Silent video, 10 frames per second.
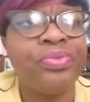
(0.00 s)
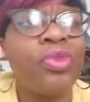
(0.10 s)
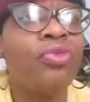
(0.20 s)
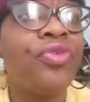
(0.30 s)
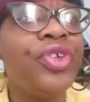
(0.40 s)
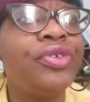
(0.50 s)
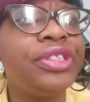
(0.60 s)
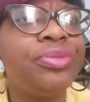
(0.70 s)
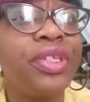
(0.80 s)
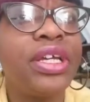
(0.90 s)
reviewing
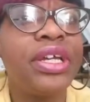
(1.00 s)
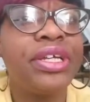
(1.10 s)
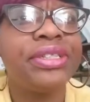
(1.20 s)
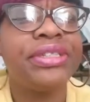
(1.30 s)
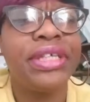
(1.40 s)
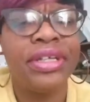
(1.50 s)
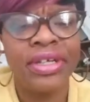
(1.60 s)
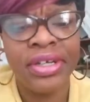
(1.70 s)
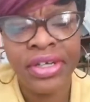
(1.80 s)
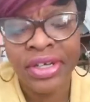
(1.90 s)
some things and
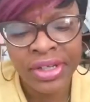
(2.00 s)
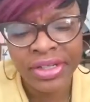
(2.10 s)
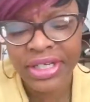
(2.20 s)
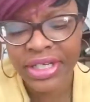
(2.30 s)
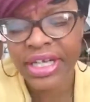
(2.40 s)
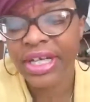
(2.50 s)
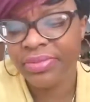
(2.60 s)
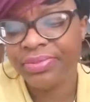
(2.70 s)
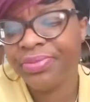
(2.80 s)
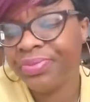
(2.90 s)
looking at
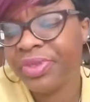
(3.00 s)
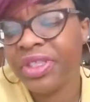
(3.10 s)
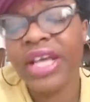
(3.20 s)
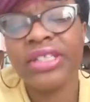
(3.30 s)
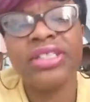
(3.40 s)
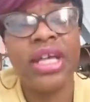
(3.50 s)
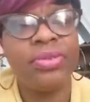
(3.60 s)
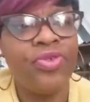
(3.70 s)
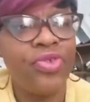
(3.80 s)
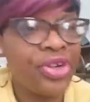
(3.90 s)
next
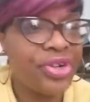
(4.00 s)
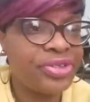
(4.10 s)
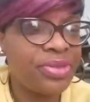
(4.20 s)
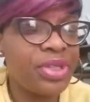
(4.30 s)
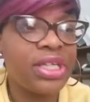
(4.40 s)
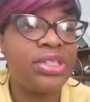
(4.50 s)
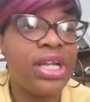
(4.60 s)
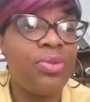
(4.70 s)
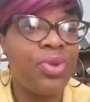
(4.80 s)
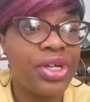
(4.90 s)
steps for some things that
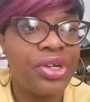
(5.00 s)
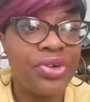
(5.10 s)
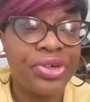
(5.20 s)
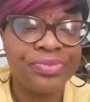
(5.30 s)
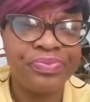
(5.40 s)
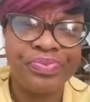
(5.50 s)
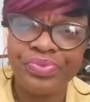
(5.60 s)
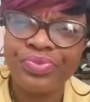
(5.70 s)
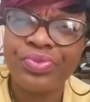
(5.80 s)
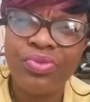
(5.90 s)
I'm working on,
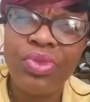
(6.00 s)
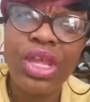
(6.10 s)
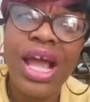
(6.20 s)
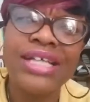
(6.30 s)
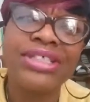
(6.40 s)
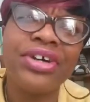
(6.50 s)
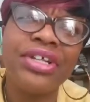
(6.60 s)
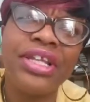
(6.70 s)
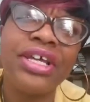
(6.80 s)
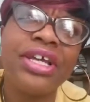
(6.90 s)
I
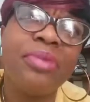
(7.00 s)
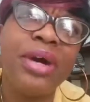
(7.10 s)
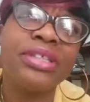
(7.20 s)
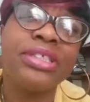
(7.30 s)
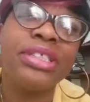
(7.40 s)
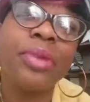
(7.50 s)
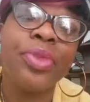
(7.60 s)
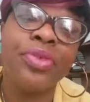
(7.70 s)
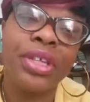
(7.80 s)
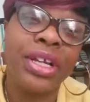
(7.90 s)
started thinking about the step
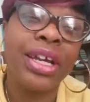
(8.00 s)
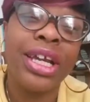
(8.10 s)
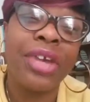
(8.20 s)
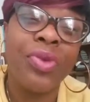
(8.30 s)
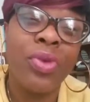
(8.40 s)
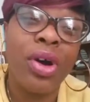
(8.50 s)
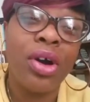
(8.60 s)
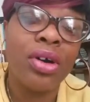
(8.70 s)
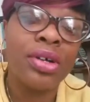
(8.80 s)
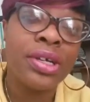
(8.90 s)
3 that I gave you
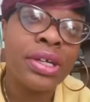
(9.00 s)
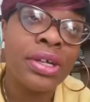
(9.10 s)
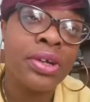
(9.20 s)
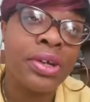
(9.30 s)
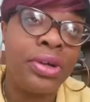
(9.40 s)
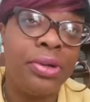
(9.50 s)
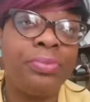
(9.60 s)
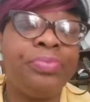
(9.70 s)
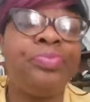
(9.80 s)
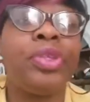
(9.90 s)
all
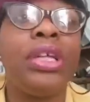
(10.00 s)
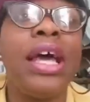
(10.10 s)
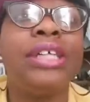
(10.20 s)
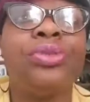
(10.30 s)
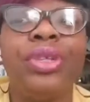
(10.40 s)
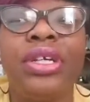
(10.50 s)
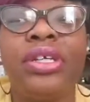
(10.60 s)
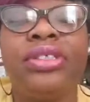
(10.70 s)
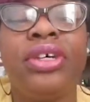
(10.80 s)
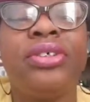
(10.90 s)
last week.
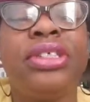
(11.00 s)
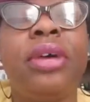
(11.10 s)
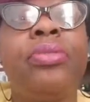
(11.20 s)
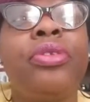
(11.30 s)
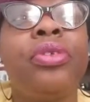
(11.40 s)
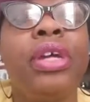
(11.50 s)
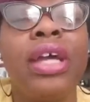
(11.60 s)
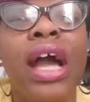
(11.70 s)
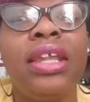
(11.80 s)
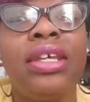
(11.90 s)
So step 3
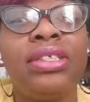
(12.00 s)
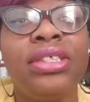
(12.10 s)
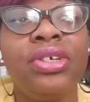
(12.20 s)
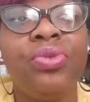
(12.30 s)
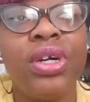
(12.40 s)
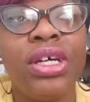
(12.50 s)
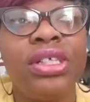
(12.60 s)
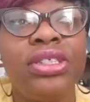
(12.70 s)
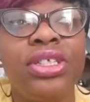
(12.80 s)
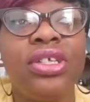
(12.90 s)
I listed
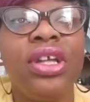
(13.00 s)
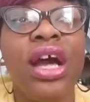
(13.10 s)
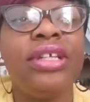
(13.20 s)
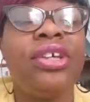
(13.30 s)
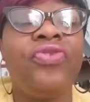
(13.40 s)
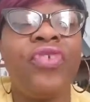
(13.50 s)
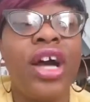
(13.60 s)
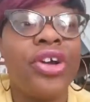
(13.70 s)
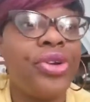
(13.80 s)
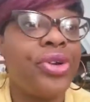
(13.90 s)
was
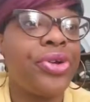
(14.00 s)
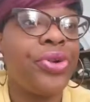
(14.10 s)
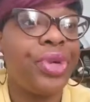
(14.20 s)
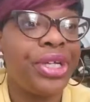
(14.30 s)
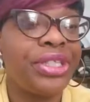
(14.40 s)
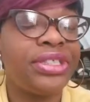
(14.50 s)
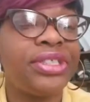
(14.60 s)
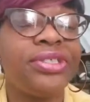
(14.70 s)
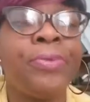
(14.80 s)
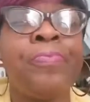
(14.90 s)
identify or know your weaknesses.